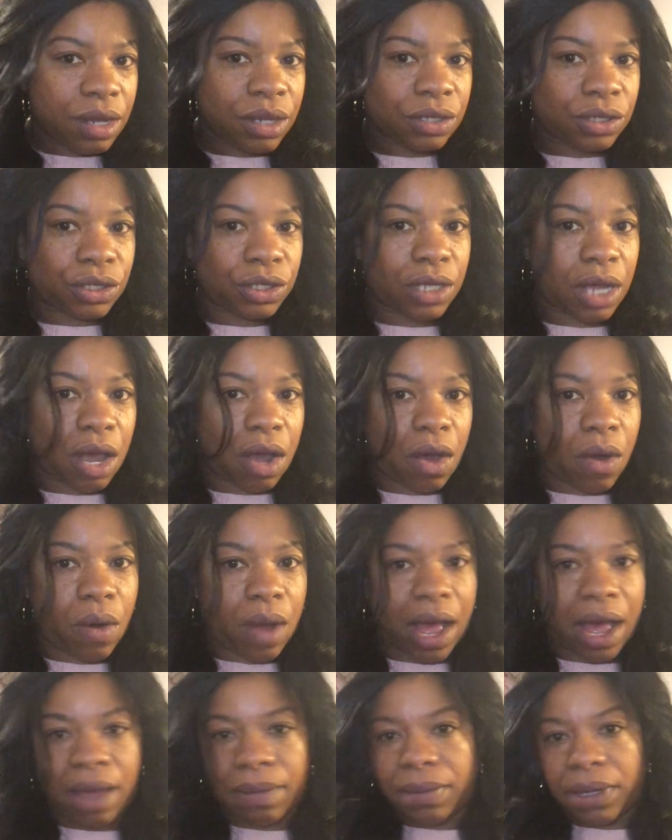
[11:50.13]
So
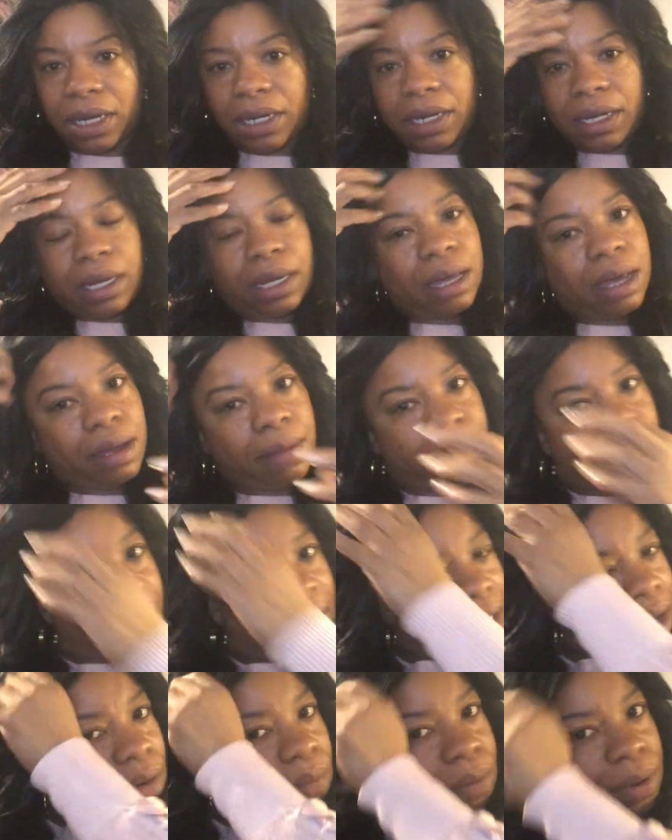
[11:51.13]
I'm going to come
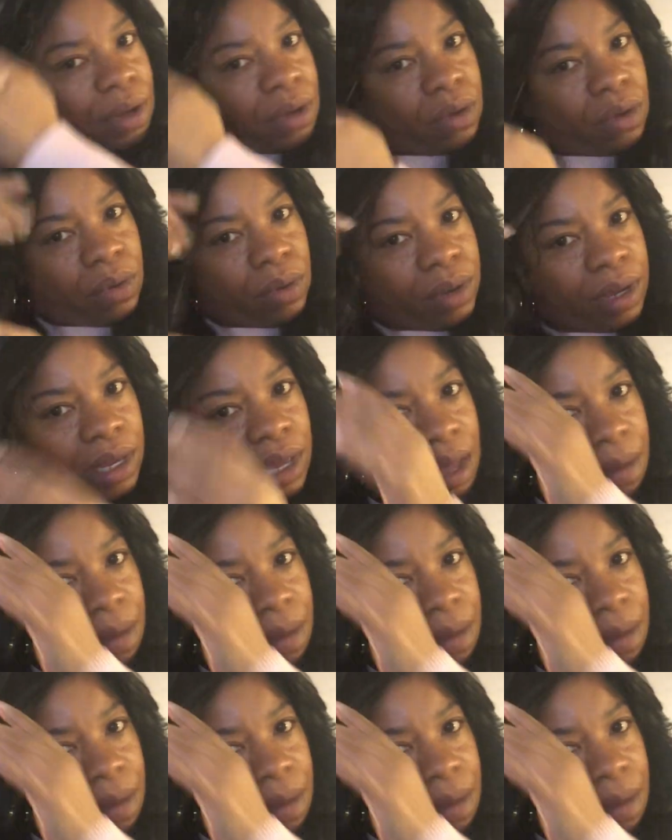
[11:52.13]
back real quick.